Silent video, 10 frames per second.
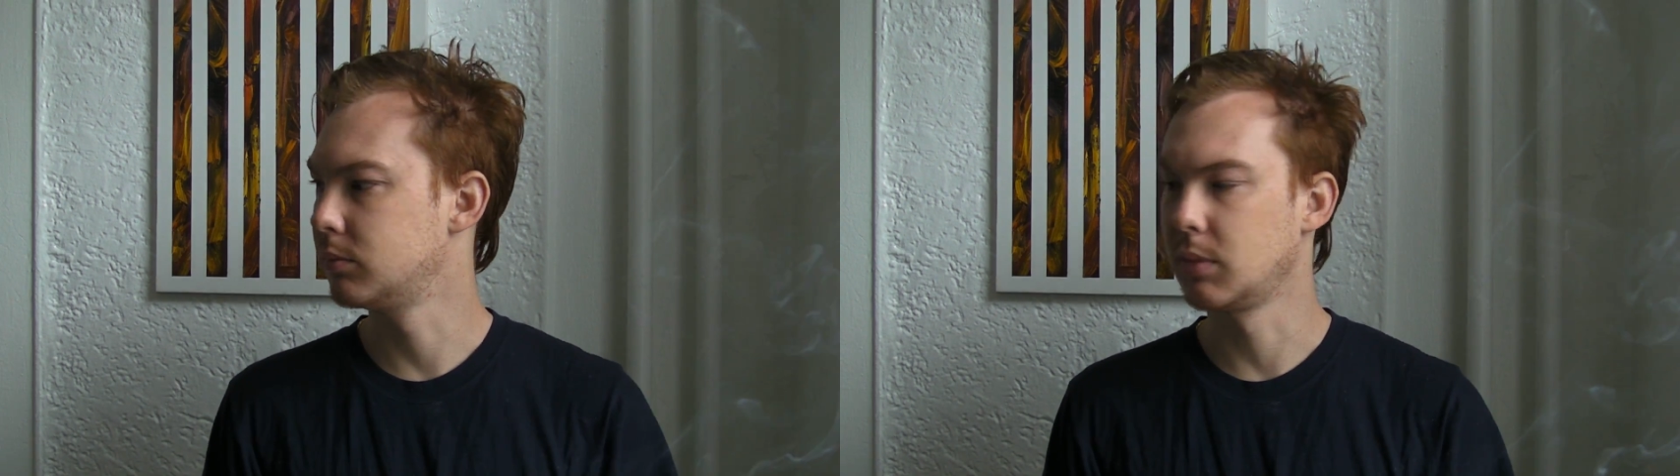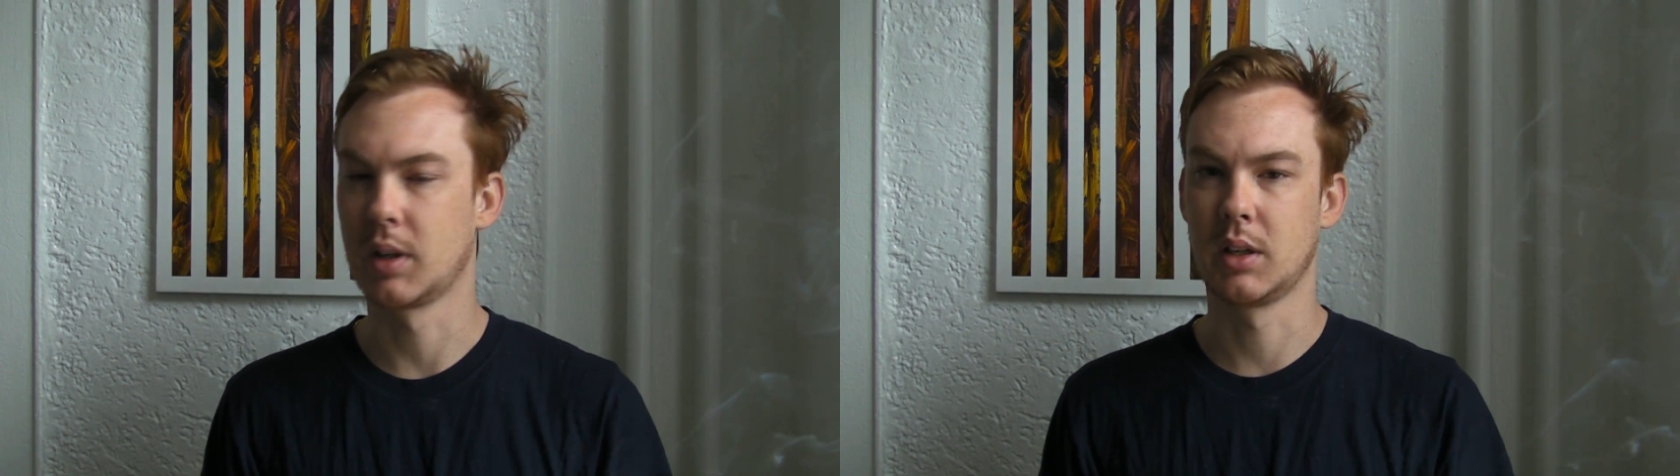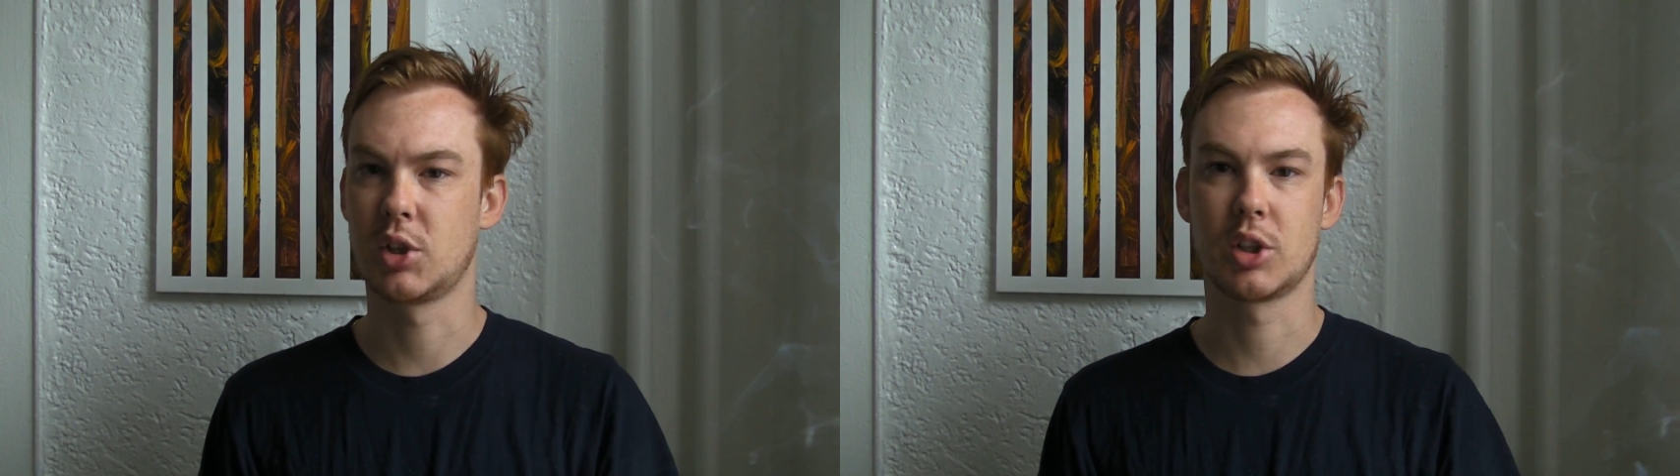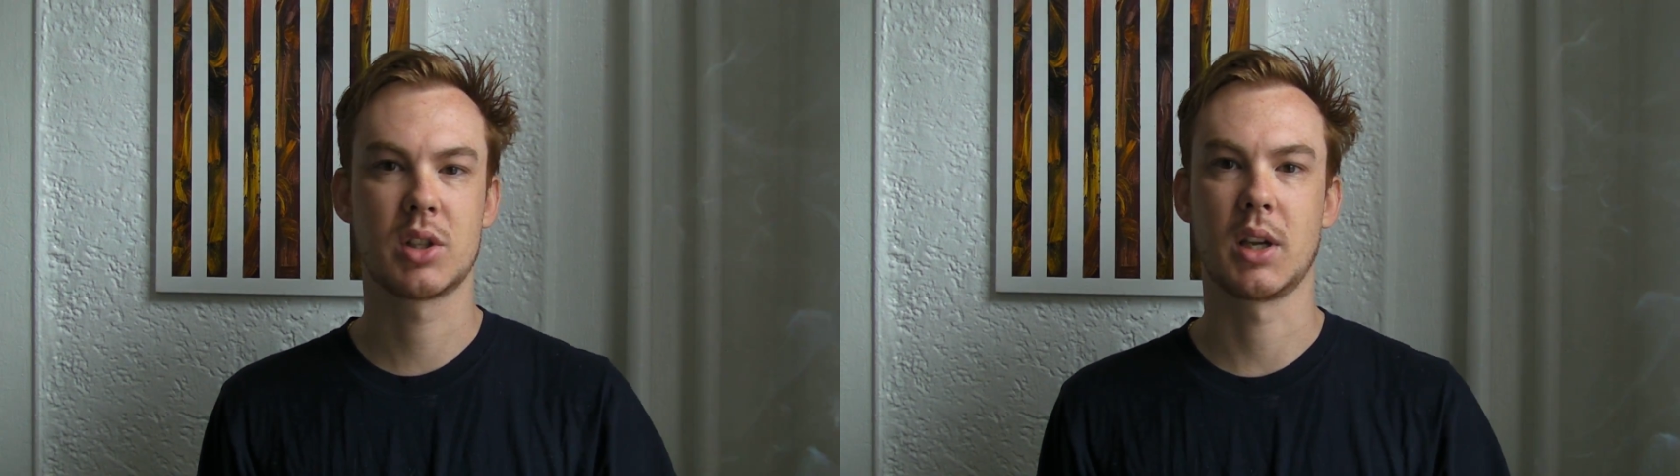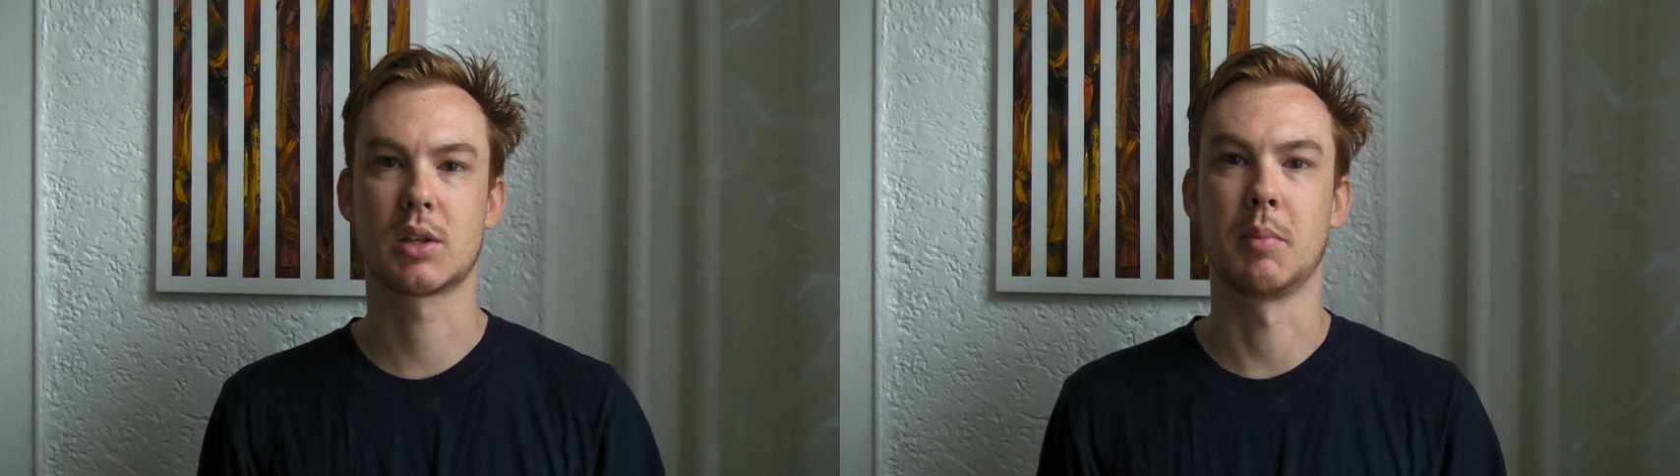It just
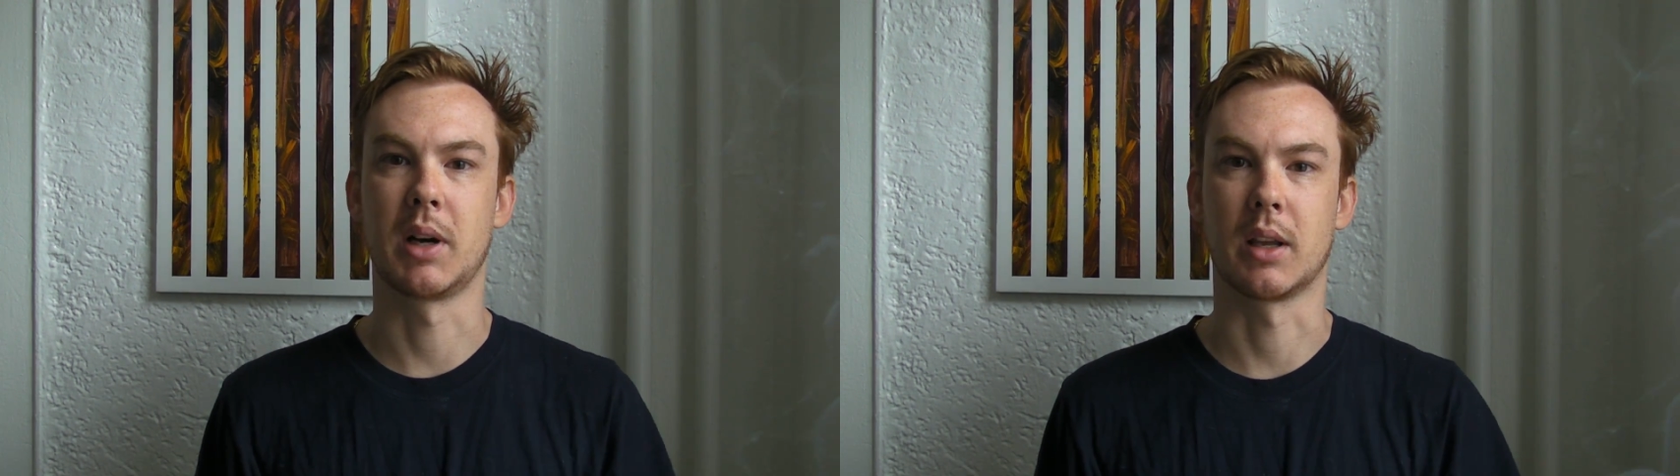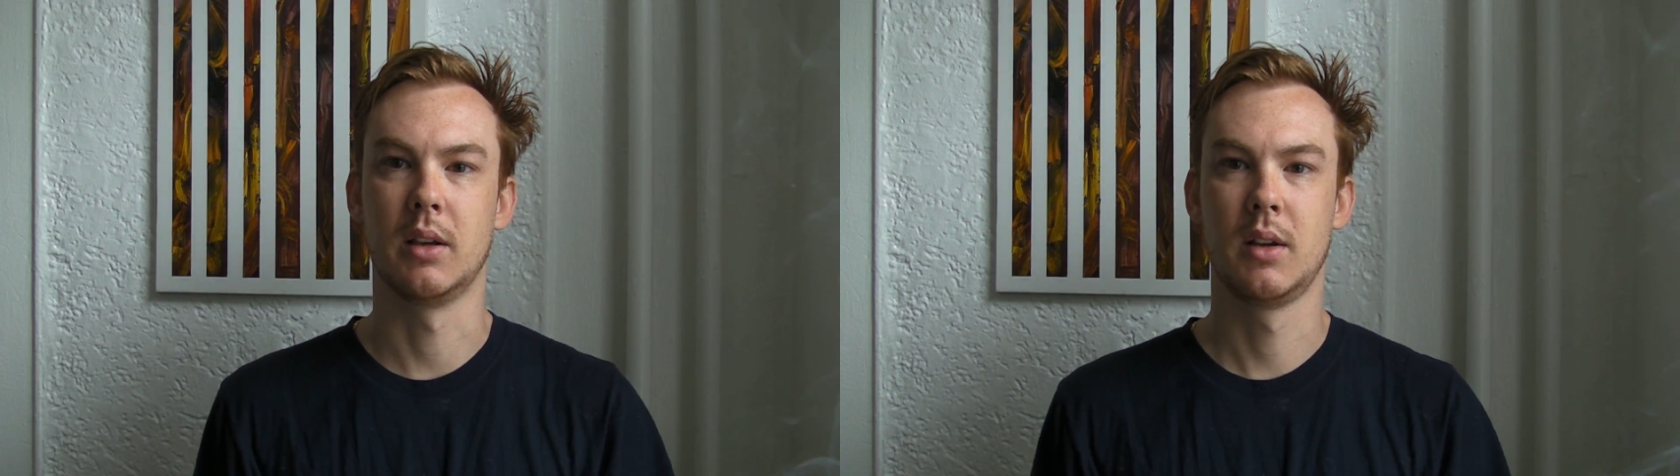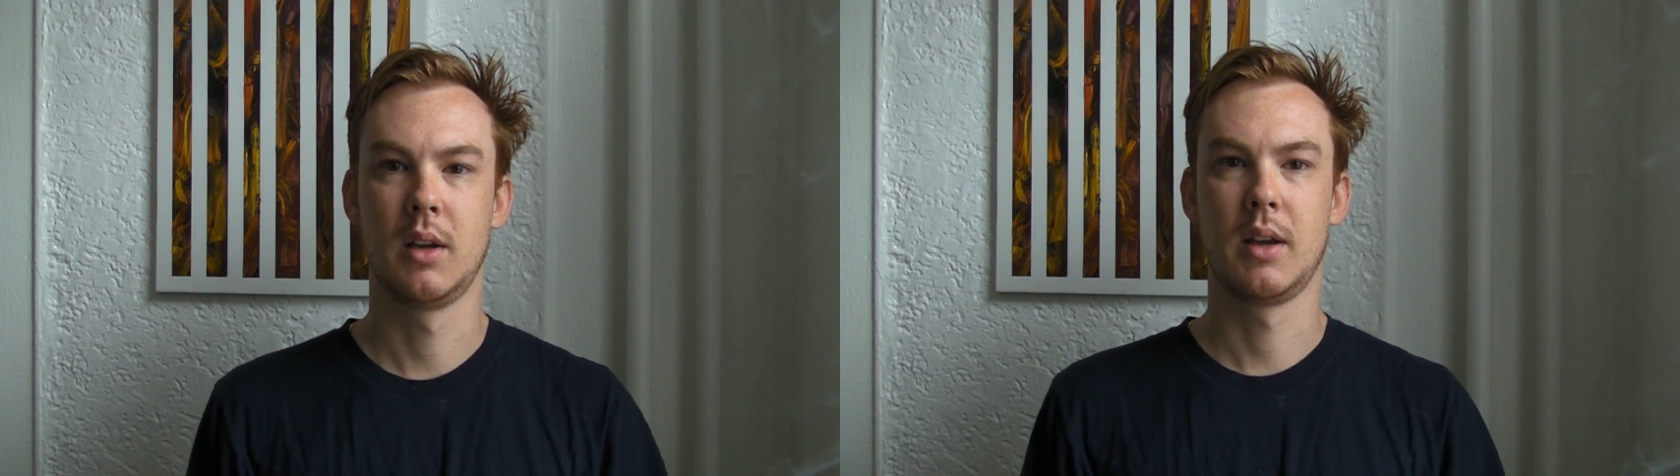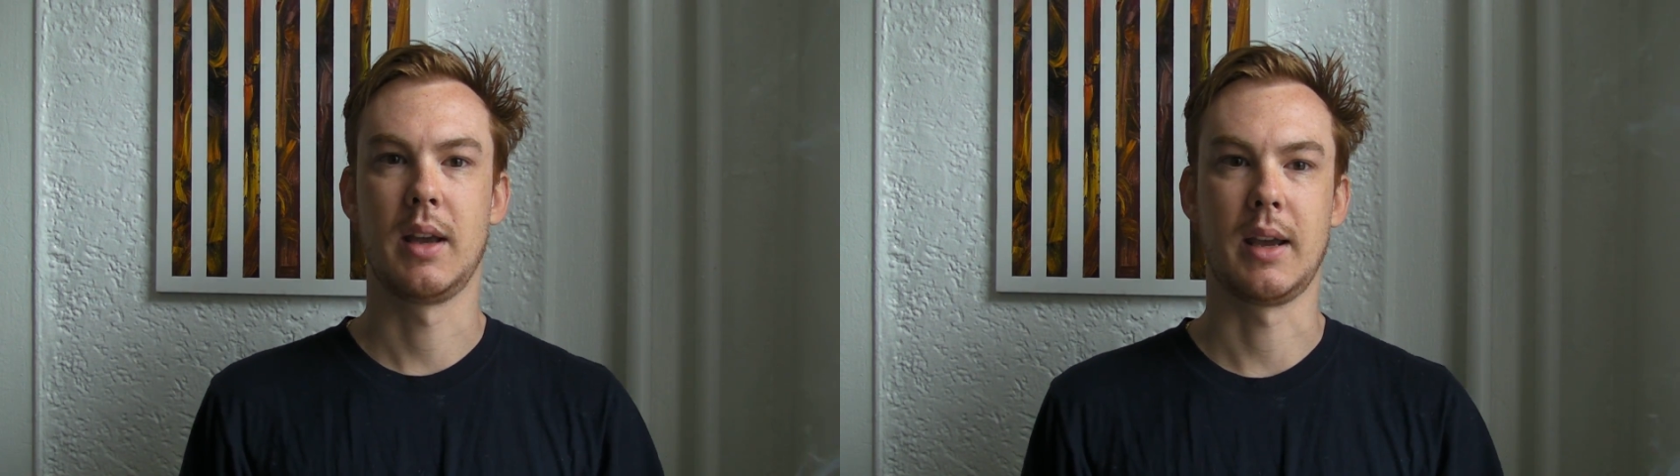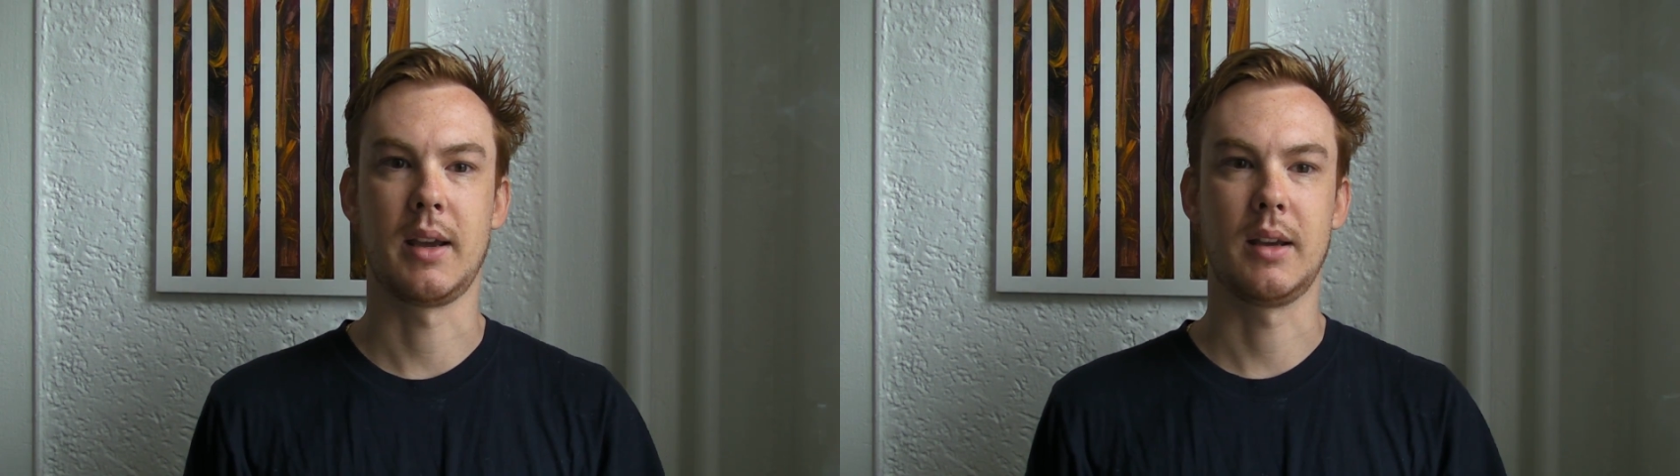takes money,
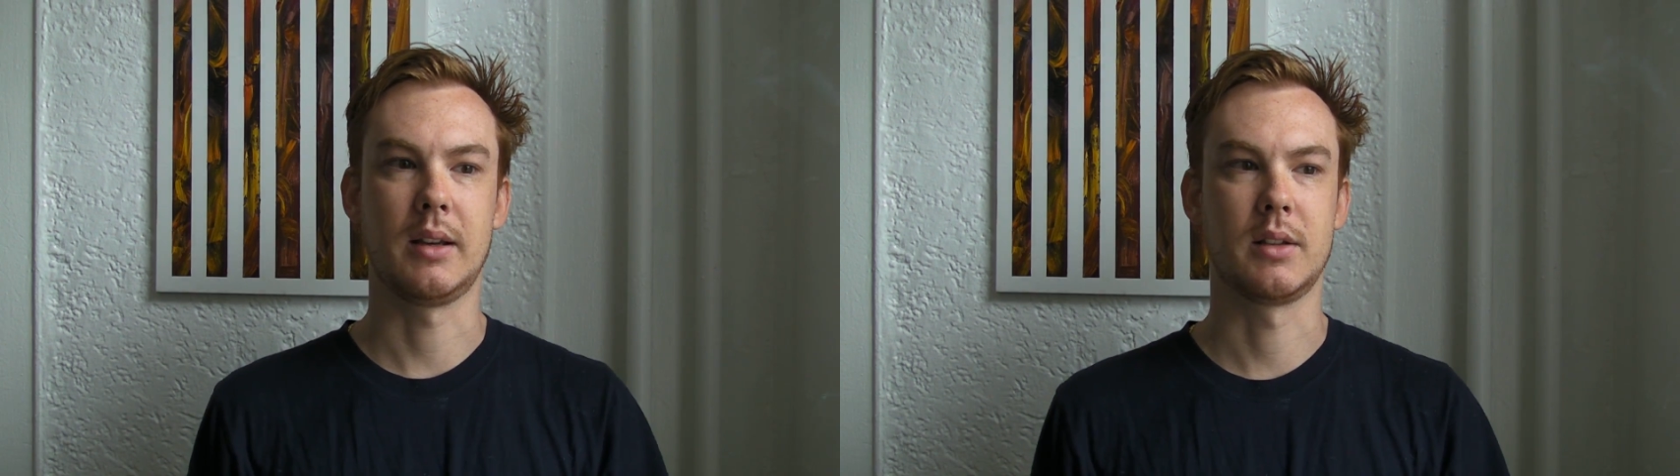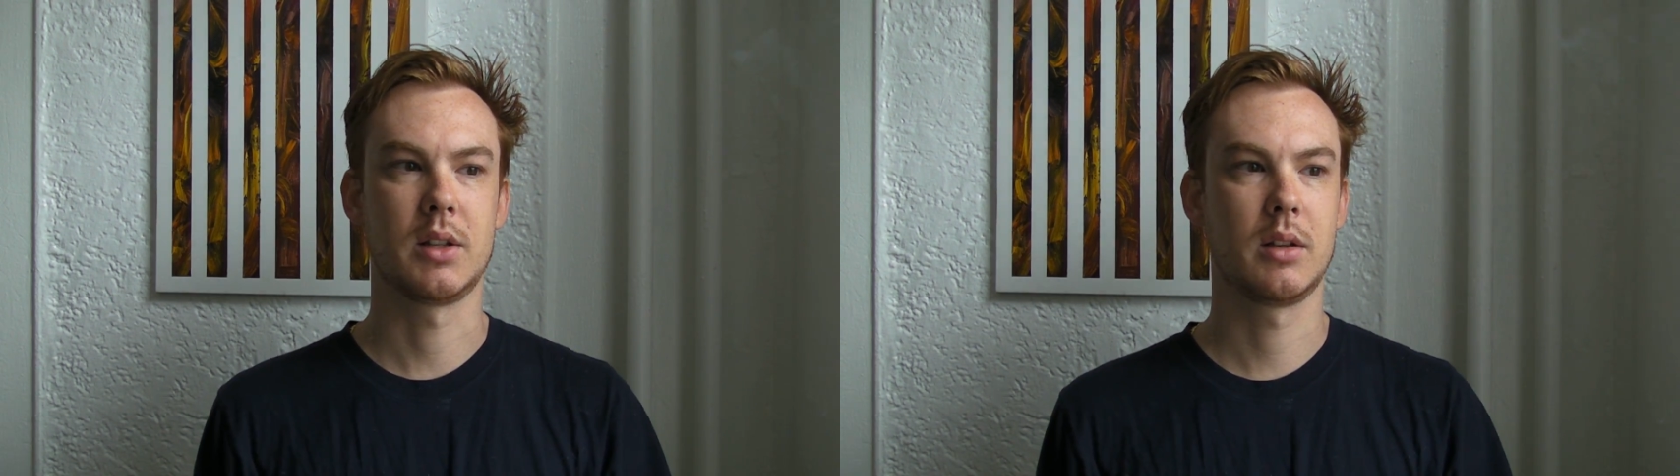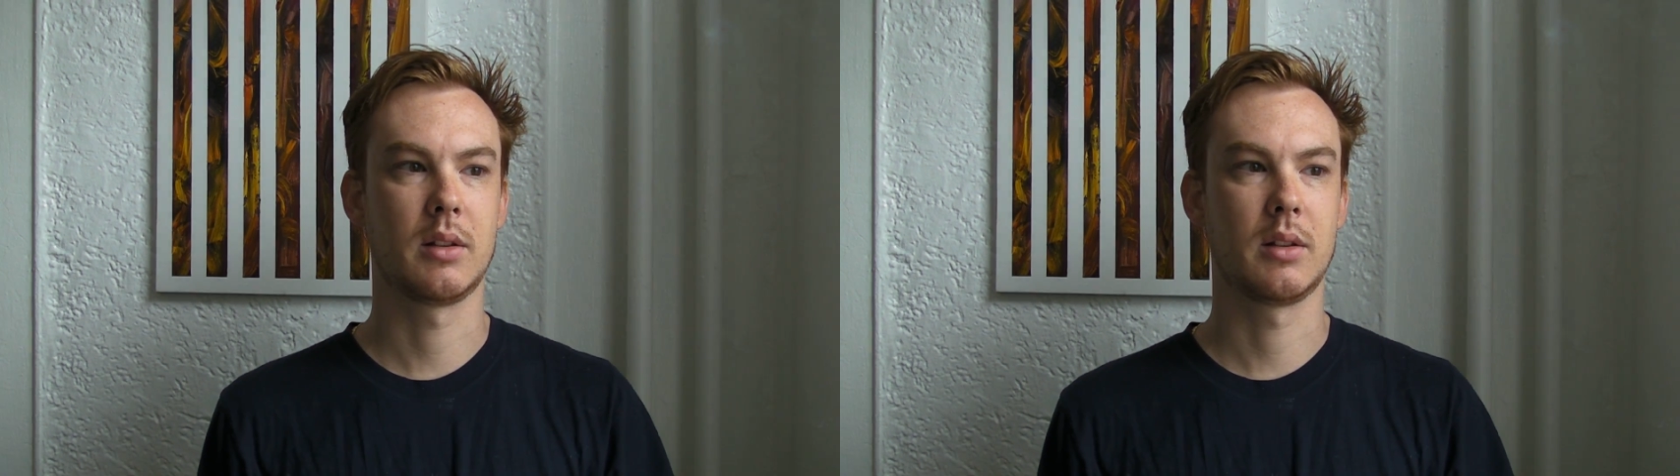and